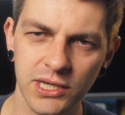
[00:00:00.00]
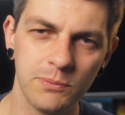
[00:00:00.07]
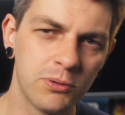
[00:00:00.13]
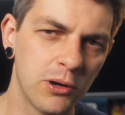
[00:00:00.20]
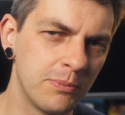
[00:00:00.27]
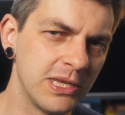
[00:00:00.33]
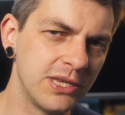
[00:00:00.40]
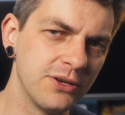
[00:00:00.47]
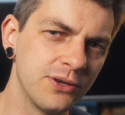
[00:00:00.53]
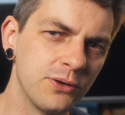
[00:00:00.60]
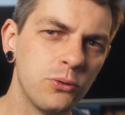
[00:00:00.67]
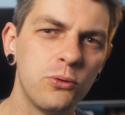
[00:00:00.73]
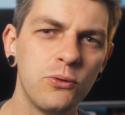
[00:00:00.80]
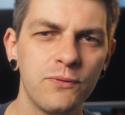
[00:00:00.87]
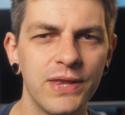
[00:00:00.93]
You're probably doing
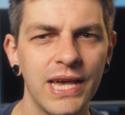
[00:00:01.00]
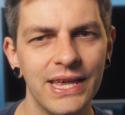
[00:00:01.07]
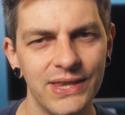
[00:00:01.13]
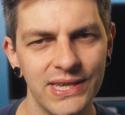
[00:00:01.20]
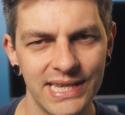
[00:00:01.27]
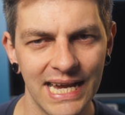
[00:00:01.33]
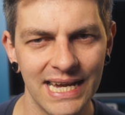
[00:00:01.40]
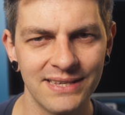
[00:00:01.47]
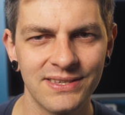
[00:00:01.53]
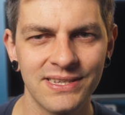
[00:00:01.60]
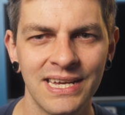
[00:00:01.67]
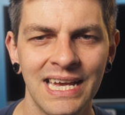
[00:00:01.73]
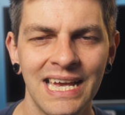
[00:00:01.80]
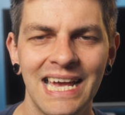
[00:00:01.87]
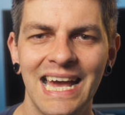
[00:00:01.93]
all of that at the desk,
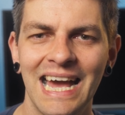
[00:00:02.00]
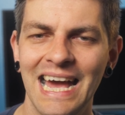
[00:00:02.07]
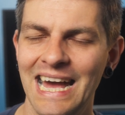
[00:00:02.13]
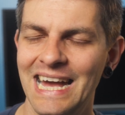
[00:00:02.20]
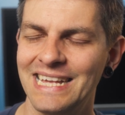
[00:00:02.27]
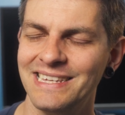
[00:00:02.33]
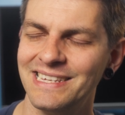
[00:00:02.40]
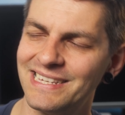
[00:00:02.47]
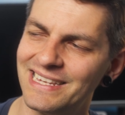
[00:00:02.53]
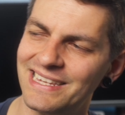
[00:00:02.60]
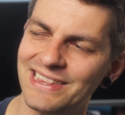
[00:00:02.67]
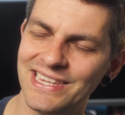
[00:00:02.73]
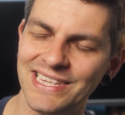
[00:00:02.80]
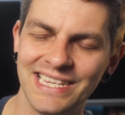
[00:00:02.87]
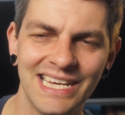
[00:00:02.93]
and
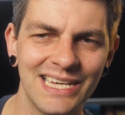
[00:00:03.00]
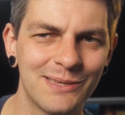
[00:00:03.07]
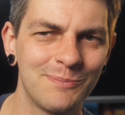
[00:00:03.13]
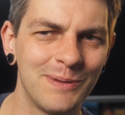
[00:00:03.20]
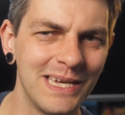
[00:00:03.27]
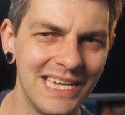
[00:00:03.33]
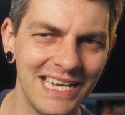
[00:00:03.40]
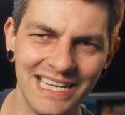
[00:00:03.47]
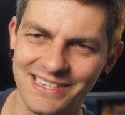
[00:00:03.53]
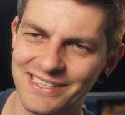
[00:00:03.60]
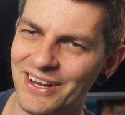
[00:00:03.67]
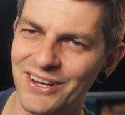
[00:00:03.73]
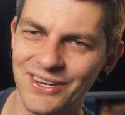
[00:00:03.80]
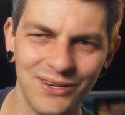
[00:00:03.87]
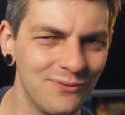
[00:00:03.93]
the DSP is
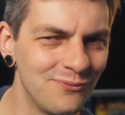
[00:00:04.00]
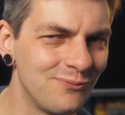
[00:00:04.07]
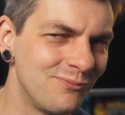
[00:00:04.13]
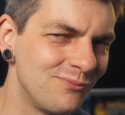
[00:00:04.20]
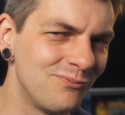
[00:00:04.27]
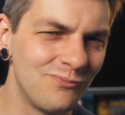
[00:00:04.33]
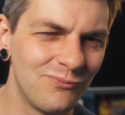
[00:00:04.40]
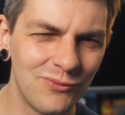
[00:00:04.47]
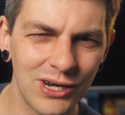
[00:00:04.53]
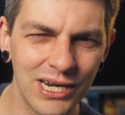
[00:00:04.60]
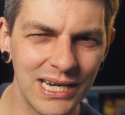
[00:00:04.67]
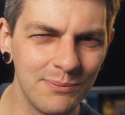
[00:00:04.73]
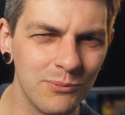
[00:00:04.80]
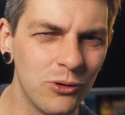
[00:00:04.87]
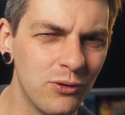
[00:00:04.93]
kind of
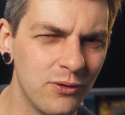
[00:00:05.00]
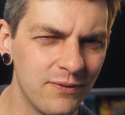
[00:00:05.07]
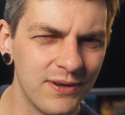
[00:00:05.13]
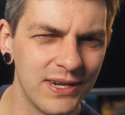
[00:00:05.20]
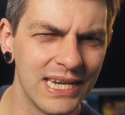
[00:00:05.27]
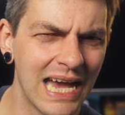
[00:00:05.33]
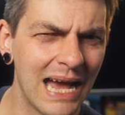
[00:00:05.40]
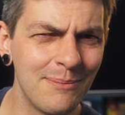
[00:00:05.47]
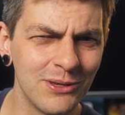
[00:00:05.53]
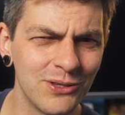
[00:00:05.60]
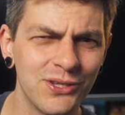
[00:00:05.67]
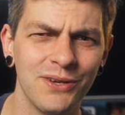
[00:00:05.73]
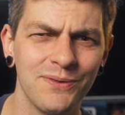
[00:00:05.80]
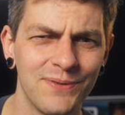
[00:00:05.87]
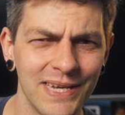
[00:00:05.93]
really more of an
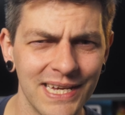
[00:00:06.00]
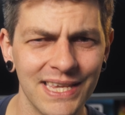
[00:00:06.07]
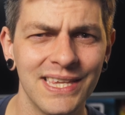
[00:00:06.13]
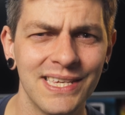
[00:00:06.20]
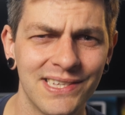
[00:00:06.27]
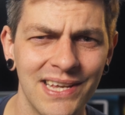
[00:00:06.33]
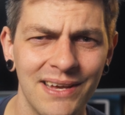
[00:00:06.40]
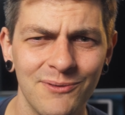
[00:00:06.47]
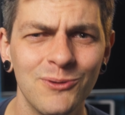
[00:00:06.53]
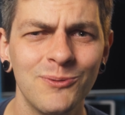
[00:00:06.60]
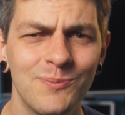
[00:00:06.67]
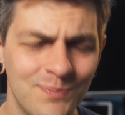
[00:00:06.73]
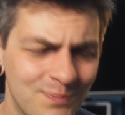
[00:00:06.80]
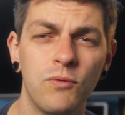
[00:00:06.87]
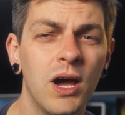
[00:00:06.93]
amateur thing at this level.
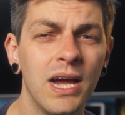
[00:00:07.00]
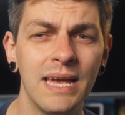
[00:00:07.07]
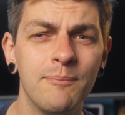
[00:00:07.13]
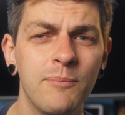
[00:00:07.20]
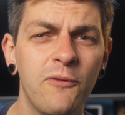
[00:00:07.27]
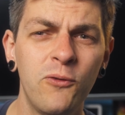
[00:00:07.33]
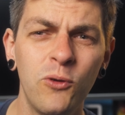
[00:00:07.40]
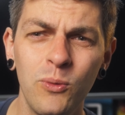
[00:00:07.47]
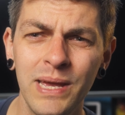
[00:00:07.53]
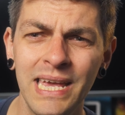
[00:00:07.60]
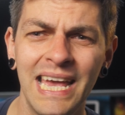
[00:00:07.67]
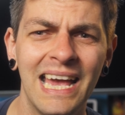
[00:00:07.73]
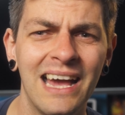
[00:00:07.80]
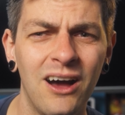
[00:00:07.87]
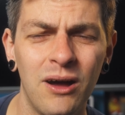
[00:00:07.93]
Right, and before we
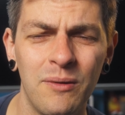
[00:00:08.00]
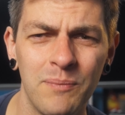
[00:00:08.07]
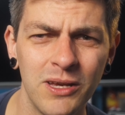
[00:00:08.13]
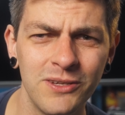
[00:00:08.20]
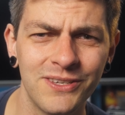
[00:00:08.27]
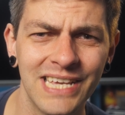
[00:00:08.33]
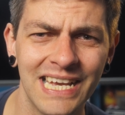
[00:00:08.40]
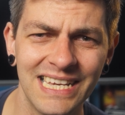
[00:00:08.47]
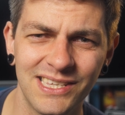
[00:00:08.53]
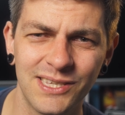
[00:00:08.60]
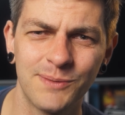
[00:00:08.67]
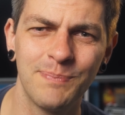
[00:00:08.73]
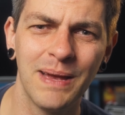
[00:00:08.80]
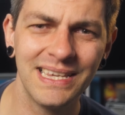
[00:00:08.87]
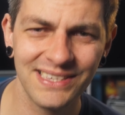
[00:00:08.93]
hit our most
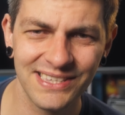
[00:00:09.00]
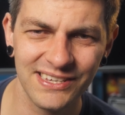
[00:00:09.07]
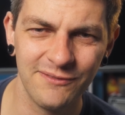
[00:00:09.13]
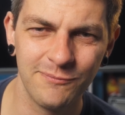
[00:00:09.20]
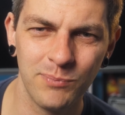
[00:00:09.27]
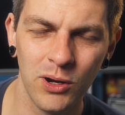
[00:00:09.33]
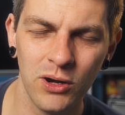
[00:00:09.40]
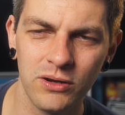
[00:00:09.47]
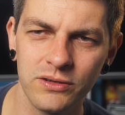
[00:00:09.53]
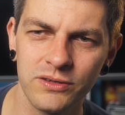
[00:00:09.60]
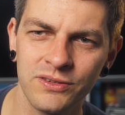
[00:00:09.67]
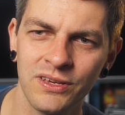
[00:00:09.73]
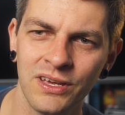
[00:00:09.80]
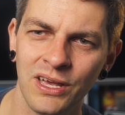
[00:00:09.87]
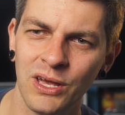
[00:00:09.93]
expensive
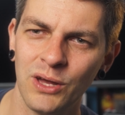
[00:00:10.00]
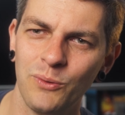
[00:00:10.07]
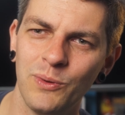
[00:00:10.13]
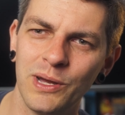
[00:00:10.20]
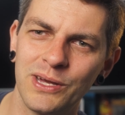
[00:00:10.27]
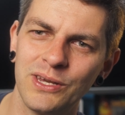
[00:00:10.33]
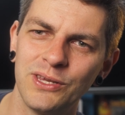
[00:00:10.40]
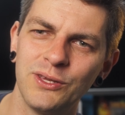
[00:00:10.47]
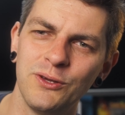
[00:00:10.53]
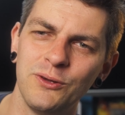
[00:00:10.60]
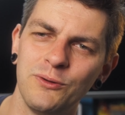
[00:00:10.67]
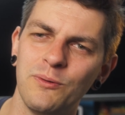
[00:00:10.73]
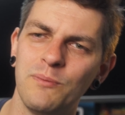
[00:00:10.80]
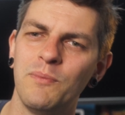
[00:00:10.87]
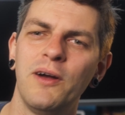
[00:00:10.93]
box, we're going to
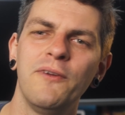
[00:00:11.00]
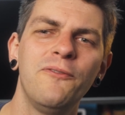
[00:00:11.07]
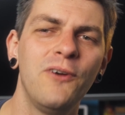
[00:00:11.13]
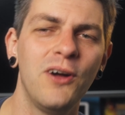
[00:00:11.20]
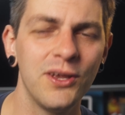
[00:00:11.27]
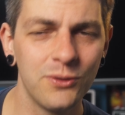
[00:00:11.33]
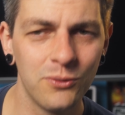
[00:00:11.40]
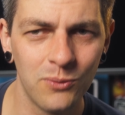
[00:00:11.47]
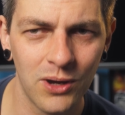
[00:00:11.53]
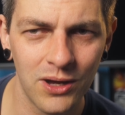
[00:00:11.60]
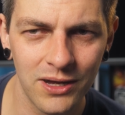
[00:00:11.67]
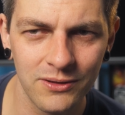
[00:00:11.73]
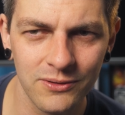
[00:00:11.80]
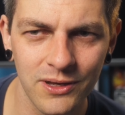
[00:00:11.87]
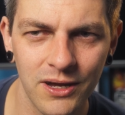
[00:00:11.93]
do my final
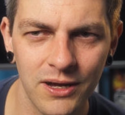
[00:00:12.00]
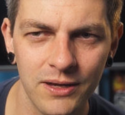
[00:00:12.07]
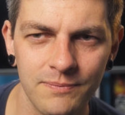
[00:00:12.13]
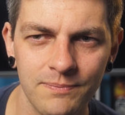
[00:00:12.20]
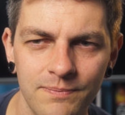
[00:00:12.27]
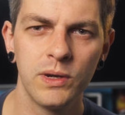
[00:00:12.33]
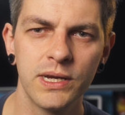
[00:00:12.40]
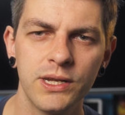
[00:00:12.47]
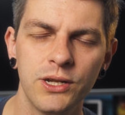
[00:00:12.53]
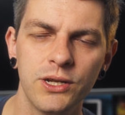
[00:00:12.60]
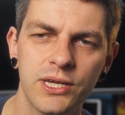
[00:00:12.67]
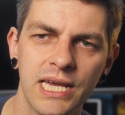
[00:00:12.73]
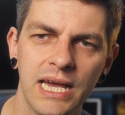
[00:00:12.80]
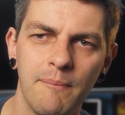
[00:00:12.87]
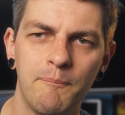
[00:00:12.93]
wild card. We're going to
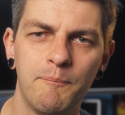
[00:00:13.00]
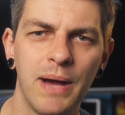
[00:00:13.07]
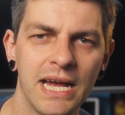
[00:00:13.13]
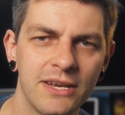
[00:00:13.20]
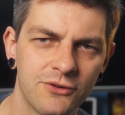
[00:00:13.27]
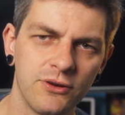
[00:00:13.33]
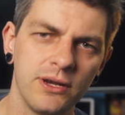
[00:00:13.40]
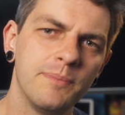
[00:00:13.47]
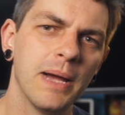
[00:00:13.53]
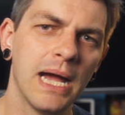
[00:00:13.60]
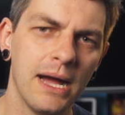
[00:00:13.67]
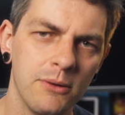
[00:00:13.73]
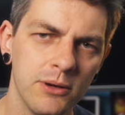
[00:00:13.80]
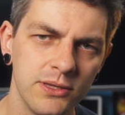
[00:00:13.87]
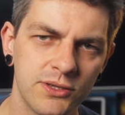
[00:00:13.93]
look at battery
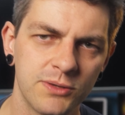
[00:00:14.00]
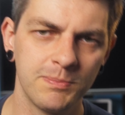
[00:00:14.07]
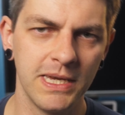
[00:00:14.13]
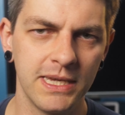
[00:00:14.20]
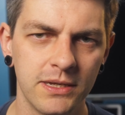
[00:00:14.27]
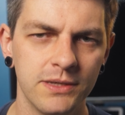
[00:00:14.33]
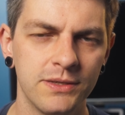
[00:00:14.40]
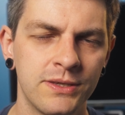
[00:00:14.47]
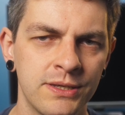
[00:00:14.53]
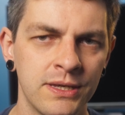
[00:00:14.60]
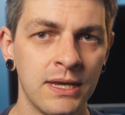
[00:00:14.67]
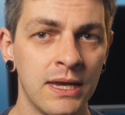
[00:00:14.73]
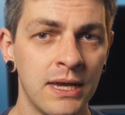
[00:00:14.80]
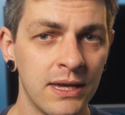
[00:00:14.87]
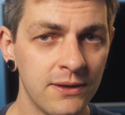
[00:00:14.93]
powered speakers.
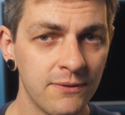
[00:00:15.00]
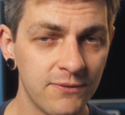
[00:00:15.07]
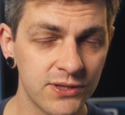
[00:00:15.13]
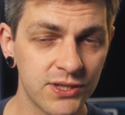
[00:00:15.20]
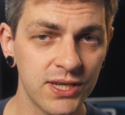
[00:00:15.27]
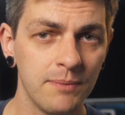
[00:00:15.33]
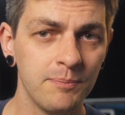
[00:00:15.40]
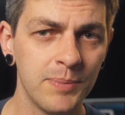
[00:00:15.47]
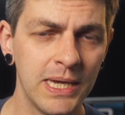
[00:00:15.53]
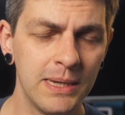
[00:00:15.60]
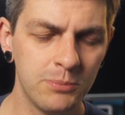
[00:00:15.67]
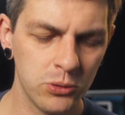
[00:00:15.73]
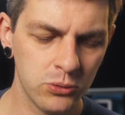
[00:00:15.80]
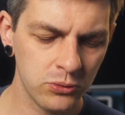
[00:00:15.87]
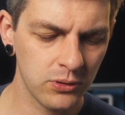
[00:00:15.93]
For some
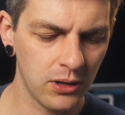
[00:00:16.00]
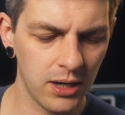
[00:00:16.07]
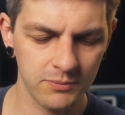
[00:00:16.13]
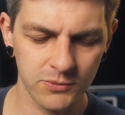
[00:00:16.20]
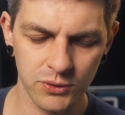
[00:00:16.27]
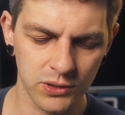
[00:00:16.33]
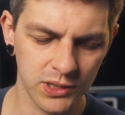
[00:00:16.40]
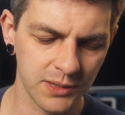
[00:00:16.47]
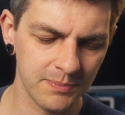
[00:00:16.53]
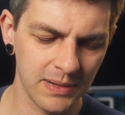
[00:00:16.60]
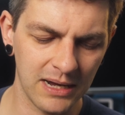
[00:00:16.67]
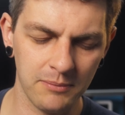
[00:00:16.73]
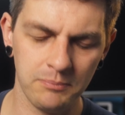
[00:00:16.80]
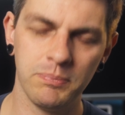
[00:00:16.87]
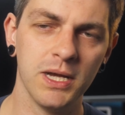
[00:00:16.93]
people, I'm talking
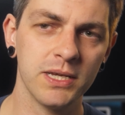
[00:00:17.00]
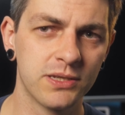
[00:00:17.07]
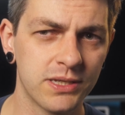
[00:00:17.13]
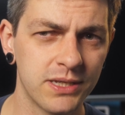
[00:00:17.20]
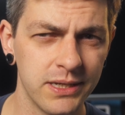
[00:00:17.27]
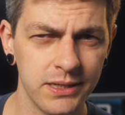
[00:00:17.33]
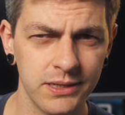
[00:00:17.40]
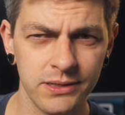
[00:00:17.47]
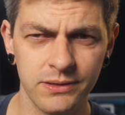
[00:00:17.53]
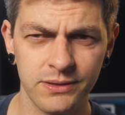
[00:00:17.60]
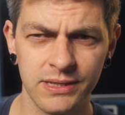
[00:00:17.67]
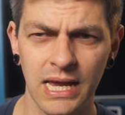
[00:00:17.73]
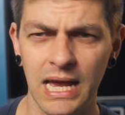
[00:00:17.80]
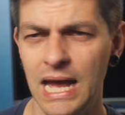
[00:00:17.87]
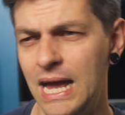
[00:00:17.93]
about
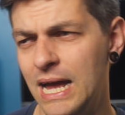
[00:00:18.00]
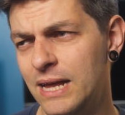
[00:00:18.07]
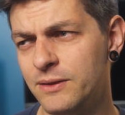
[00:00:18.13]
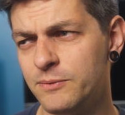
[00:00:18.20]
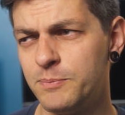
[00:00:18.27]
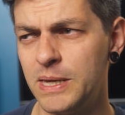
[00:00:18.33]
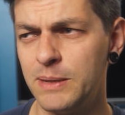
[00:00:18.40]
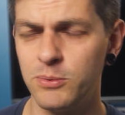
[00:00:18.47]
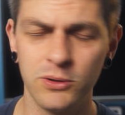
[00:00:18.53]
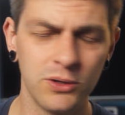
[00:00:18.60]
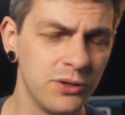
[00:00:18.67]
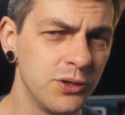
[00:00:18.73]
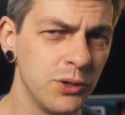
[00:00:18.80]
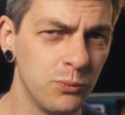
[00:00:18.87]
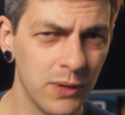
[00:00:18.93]
buskers and people
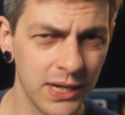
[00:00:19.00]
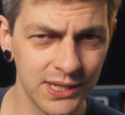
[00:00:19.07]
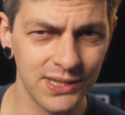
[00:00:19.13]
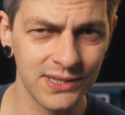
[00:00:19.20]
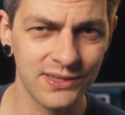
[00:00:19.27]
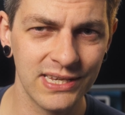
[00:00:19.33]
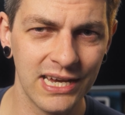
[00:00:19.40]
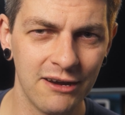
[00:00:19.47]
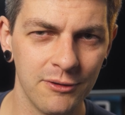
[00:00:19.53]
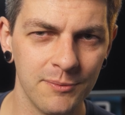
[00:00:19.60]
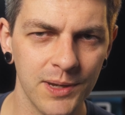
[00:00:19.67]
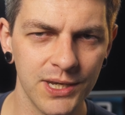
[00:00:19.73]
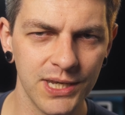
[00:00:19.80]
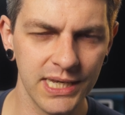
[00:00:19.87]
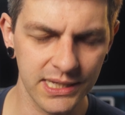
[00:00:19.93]
who do wedding
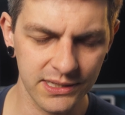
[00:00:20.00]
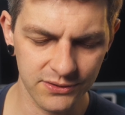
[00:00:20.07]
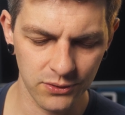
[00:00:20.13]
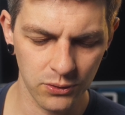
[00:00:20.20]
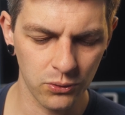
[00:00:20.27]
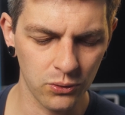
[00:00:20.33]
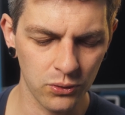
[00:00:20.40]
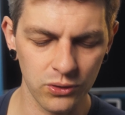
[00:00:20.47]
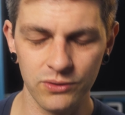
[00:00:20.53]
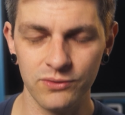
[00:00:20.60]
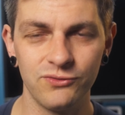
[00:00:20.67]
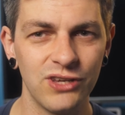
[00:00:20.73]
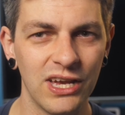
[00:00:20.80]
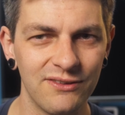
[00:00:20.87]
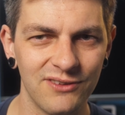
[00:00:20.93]
ceremonies, or
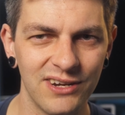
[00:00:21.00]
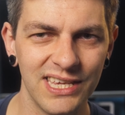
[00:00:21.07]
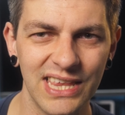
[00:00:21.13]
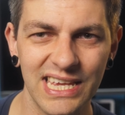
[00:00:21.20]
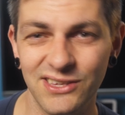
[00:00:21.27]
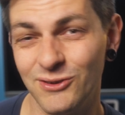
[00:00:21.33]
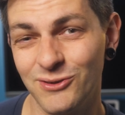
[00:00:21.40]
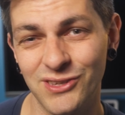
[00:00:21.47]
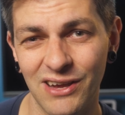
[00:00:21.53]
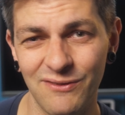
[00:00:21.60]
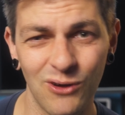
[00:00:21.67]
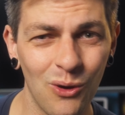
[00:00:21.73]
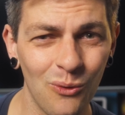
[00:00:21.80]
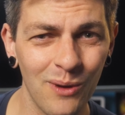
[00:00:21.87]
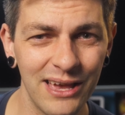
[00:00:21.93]
generally they do
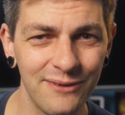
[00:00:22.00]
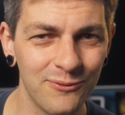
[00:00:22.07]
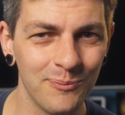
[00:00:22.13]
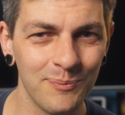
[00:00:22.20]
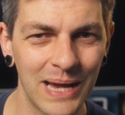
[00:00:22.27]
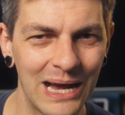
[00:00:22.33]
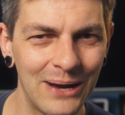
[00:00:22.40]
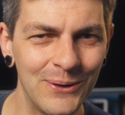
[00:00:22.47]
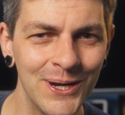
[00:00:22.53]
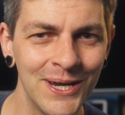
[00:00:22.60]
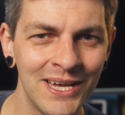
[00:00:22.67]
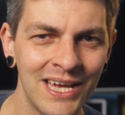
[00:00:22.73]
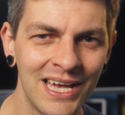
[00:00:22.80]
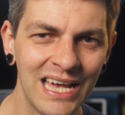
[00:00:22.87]
stuff away from power.